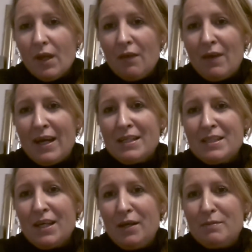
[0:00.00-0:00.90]

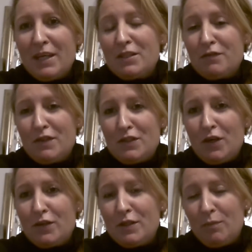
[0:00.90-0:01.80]
that to get off the
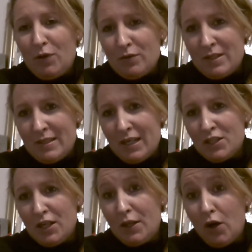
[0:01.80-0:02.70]
starting blocks is
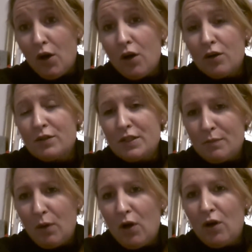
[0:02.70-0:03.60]
actually the
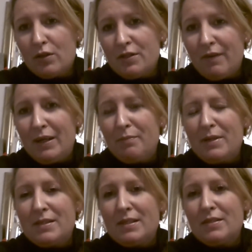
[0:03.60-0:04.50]
hardest part of any
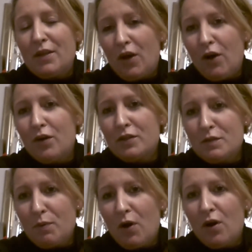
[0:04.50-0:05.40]
business, and the
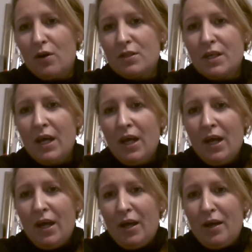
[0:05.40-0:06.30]
hardest part
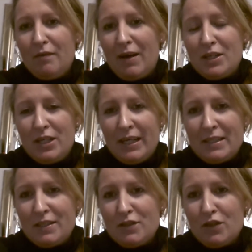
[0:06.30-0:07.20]
of actually
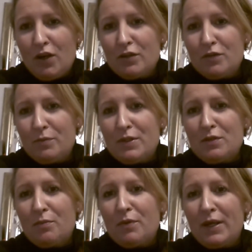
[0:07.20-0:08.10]
getting started with
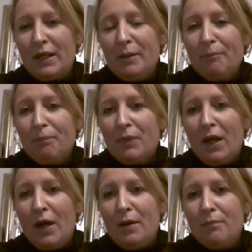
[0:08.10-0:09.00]
something.
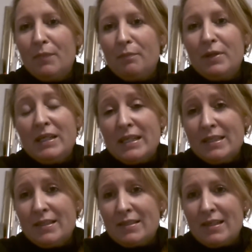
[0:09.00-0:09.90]
But it
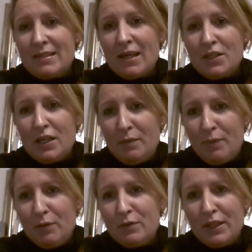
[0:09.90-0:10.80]
isn't. It's actually
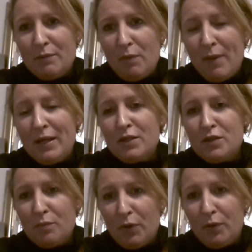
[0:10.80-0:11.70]
building the
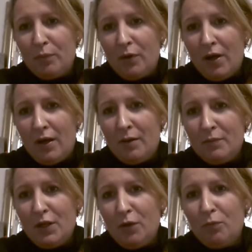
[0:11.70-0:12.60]
momentum up,
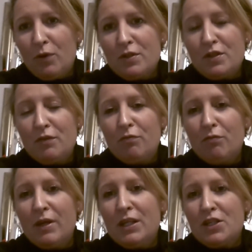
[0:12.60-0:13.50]
you know, once you've
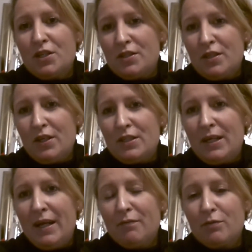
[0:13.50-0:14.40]
reached a
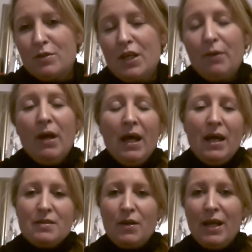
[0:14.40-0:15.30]
certain level. So
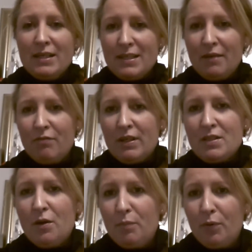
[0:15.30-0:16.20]
let's say, for
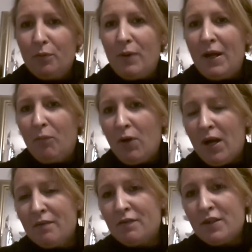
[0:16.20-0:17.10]
example, when
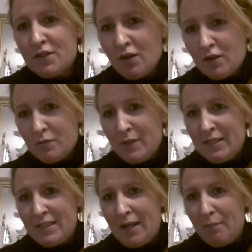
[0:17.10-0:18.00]
I first started with
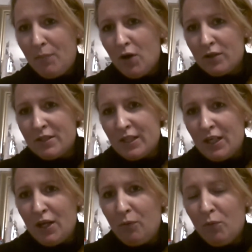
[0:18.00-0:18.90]
internet
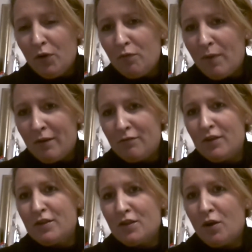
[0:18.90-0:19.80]
marketing, you know, one of my
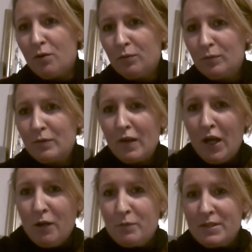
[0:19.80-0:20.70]
first goals
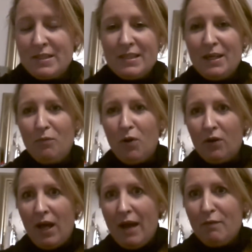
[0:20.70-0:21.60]
was to see
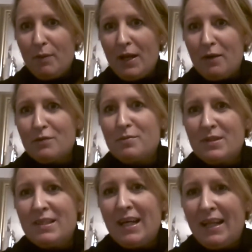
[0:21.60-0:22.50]
what everybody else
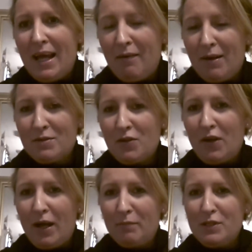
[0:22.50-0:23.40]
was seeing there out
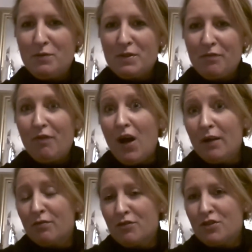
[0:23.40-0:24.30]
online, which was a
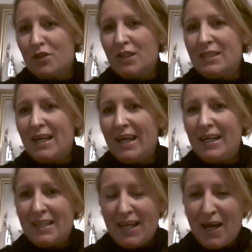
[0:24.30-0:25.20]
$500
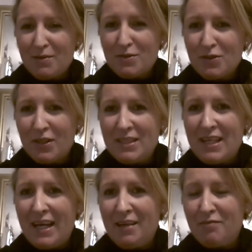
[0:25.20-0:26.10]
day, a $1,000
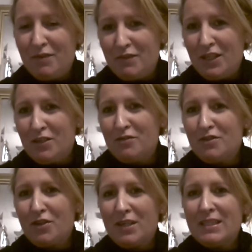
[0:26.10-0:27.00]
day, a
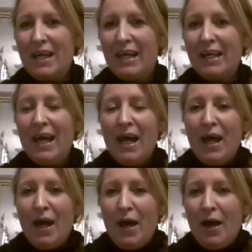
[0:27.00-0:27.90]
$1,500 day.
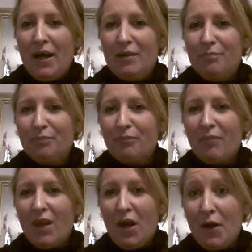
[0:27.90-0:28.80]
And
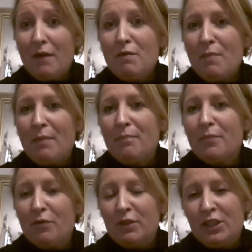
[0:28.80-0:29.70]
I
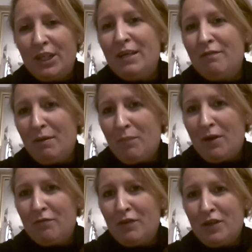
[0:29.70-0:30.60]
remember achieving
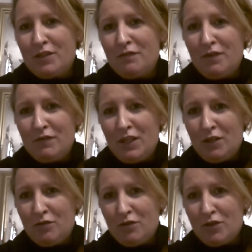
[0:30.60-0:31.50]
my first
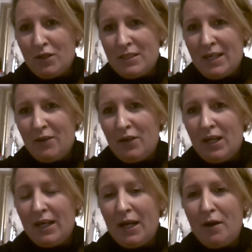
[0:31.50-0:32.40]
$1,500 day
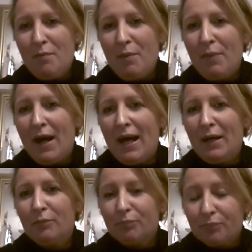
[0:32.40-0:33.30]
online. I remember
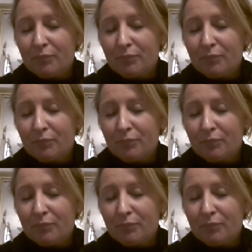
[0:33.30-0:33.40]
how